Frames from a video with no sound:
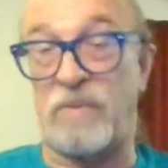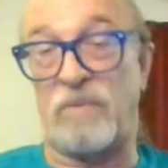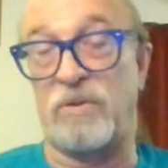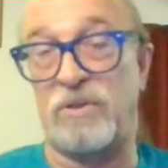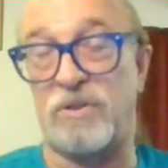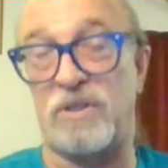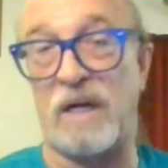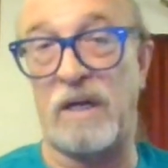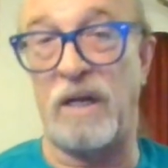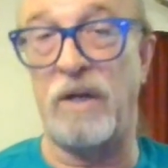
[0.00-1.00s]
you're just
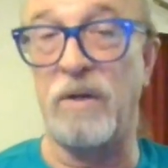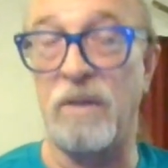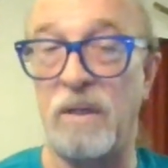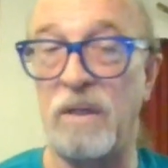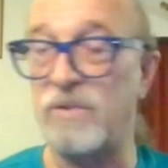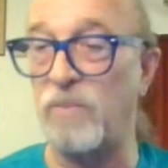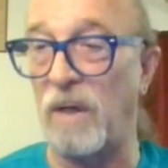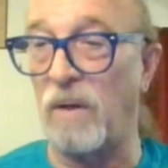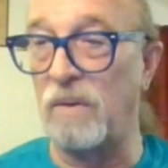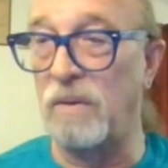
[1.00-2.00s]
not going to hear it as
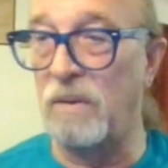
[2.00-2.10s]
well.